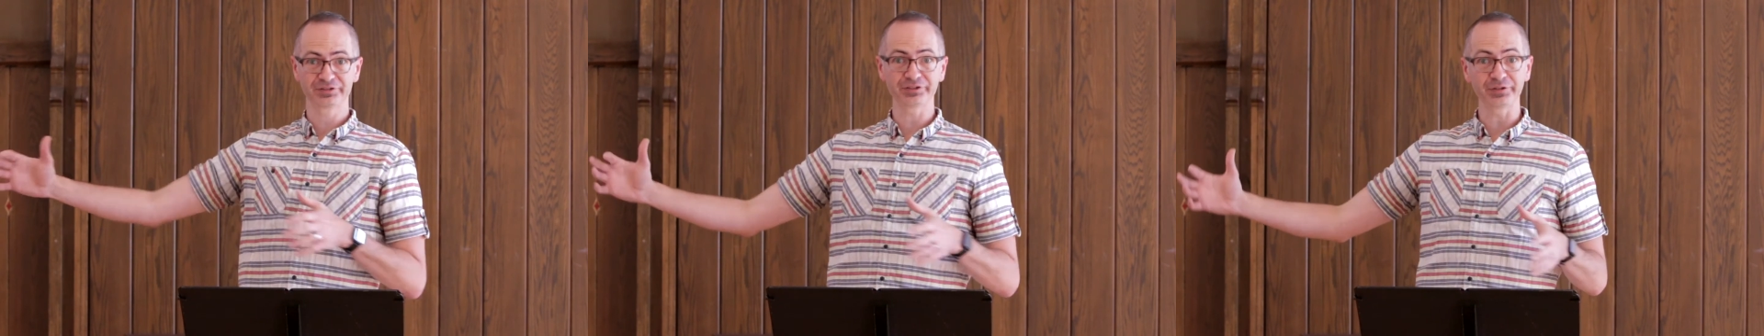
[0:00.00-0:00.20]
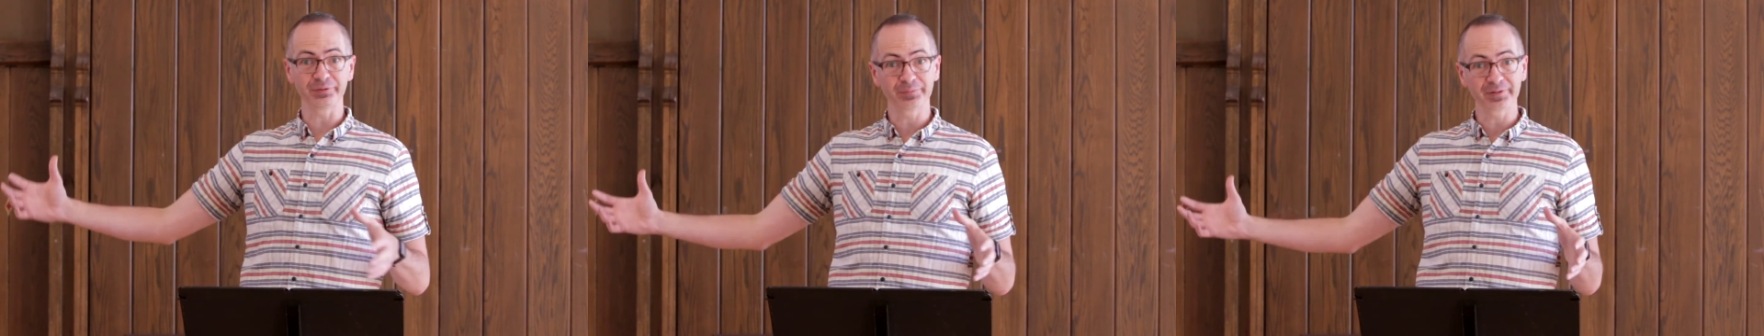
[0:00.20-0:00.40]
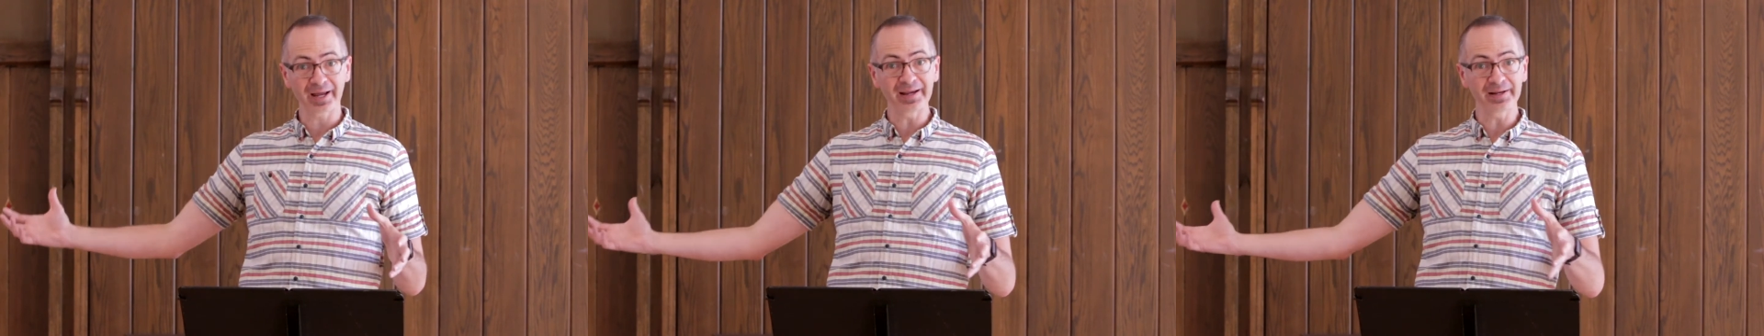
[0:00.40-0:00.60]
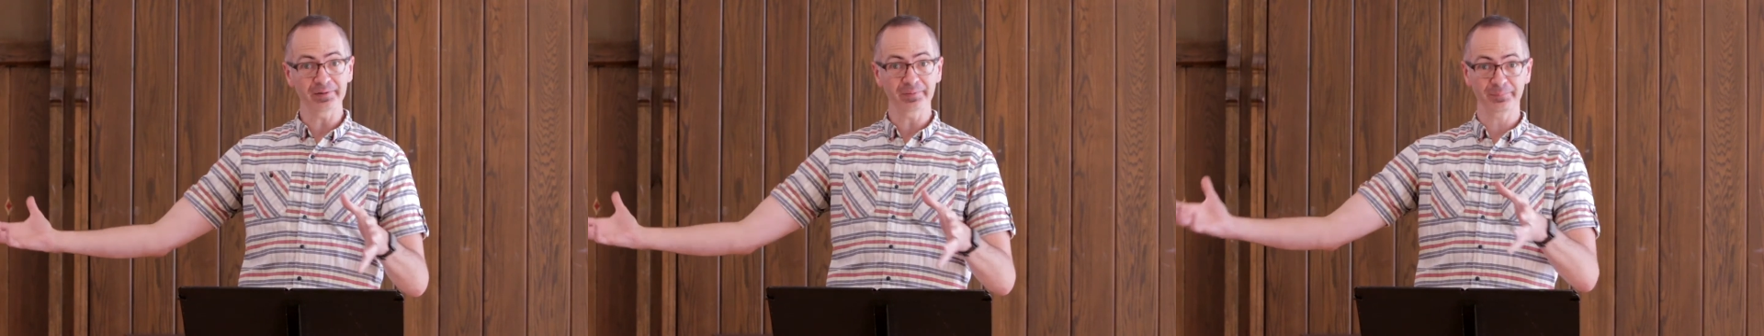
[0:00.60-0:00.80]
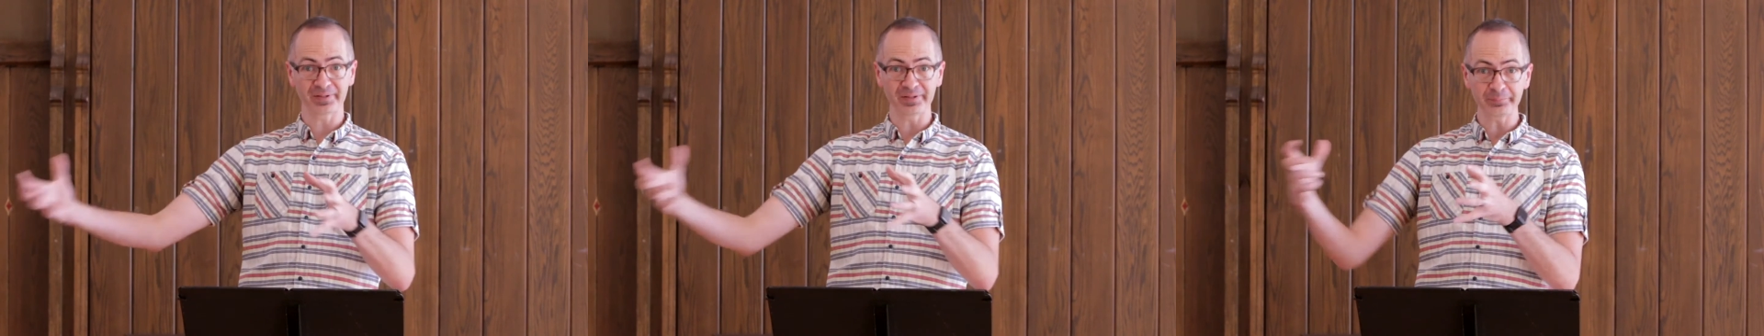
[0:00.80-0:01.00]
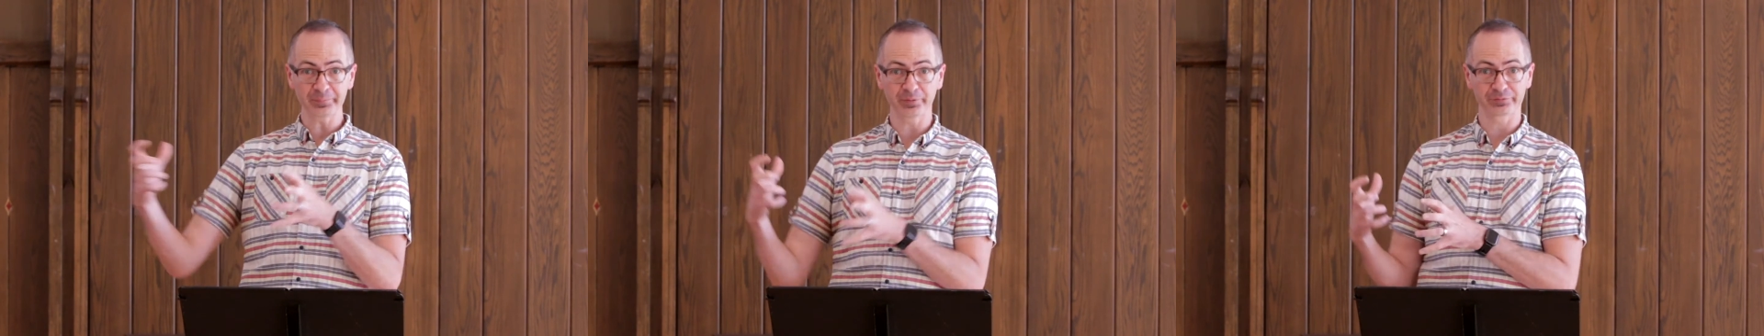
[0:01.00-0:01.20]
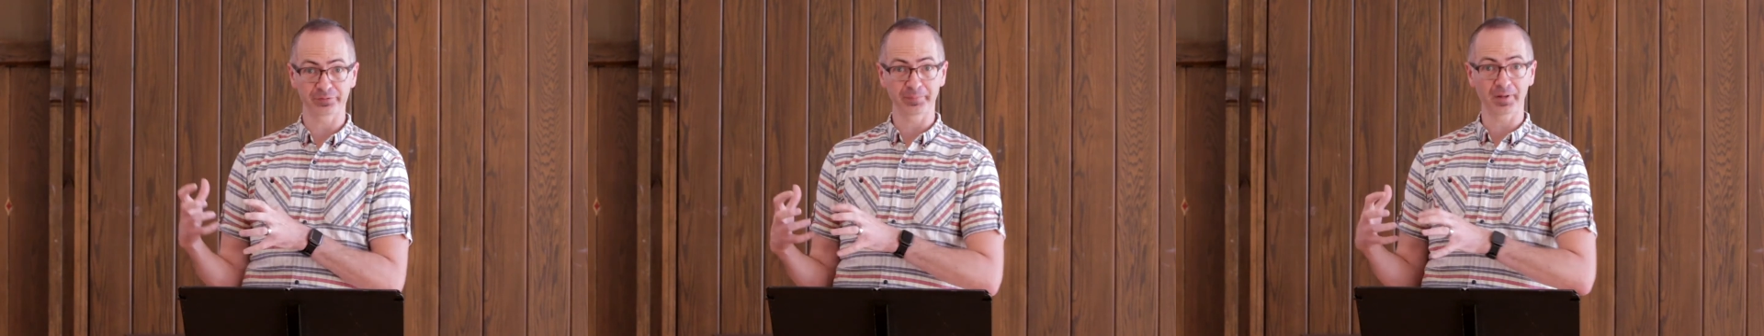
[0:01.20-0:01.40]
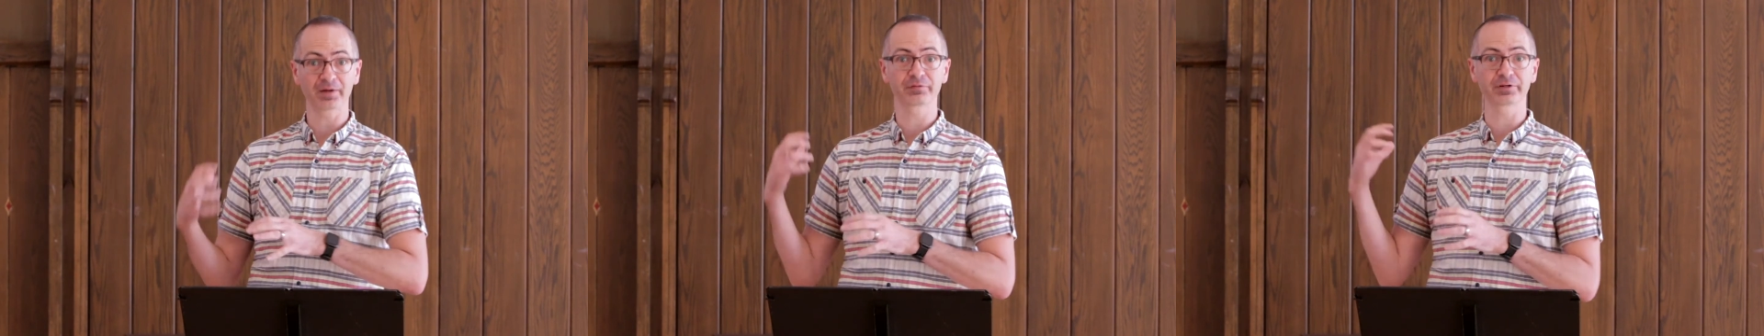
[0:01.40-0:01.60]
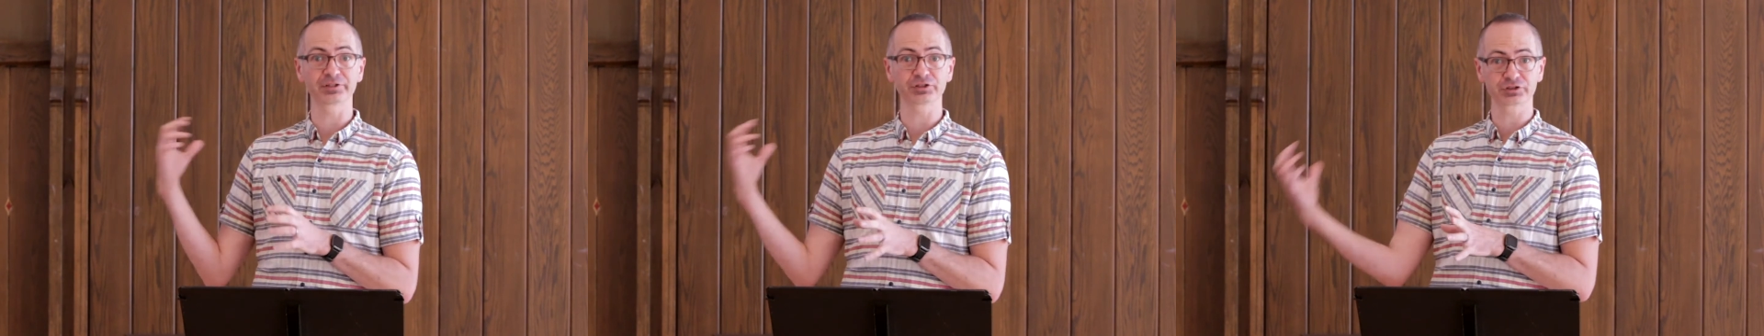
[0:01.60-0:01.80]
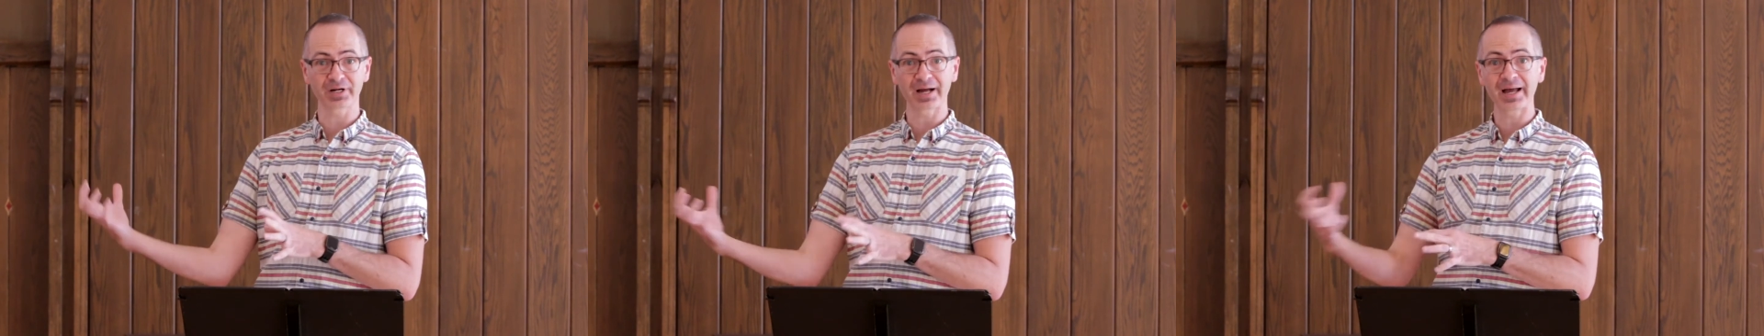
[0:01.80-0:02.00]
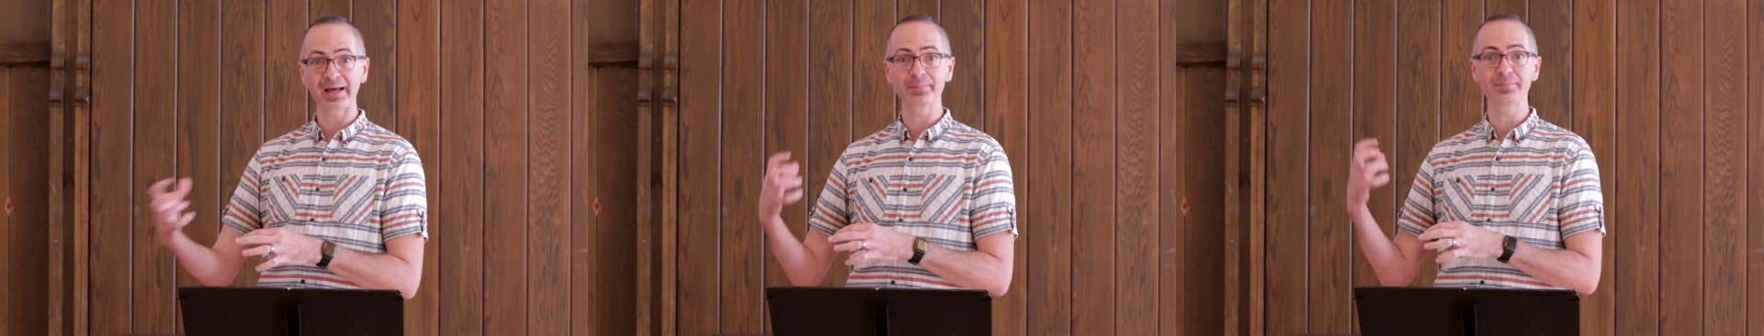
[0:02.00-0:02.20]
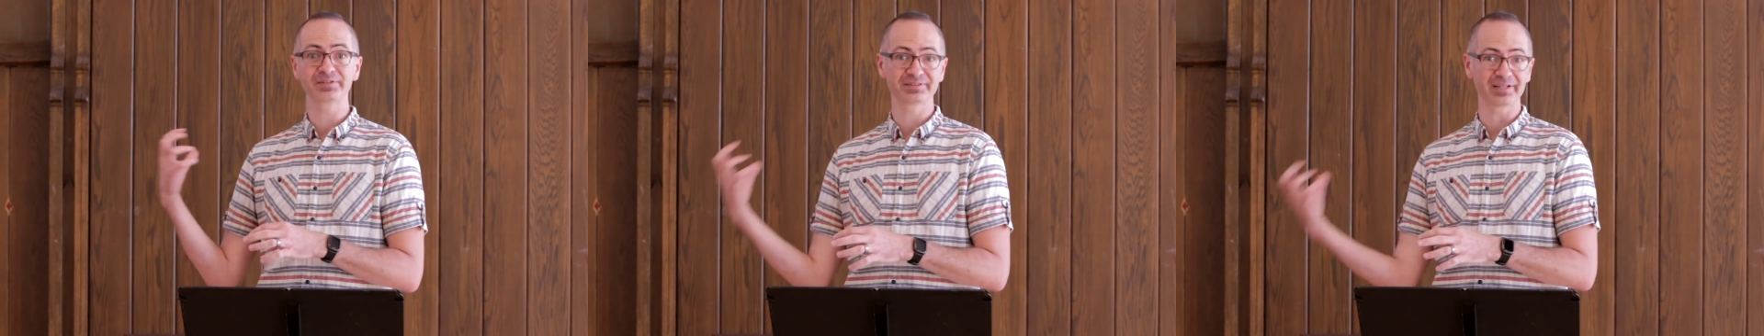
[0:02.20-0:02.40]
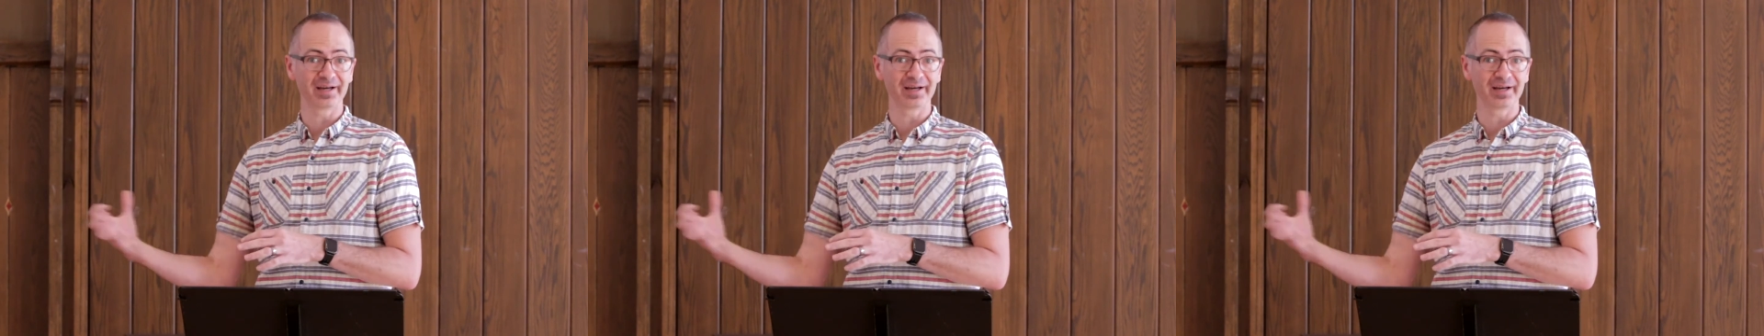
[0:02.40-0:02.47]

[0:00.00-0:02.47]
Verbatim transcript: to unite people from every tribe,